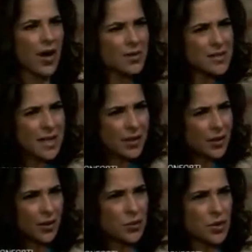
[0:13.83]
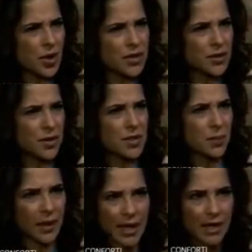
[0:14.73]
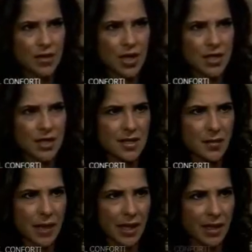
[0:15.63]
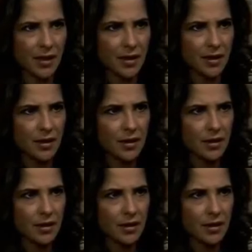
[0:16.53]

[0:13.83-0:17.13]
How dare you try to explain Jason to me?